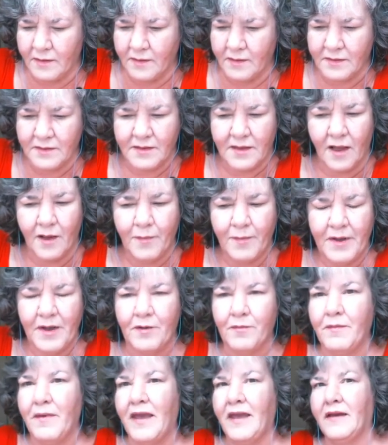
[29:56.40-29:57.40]
Sculpey
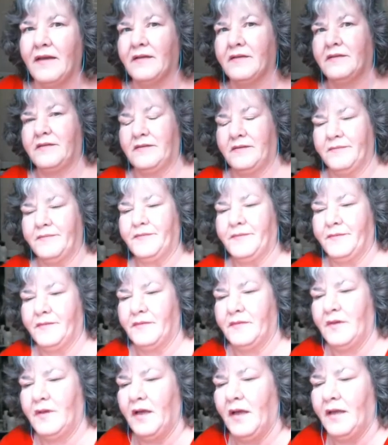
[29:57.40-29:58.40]
or Makin's,
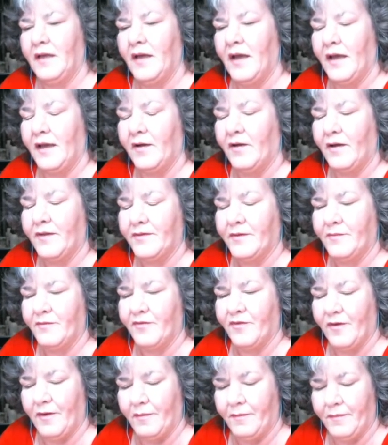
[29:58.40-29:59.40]
I got them
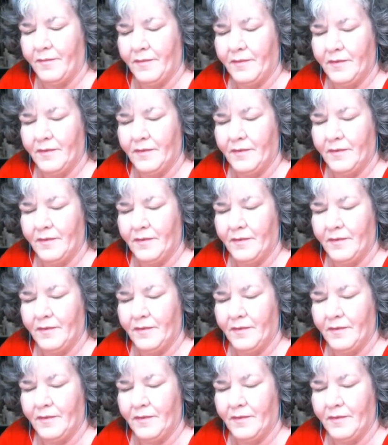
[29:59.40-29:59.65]
from.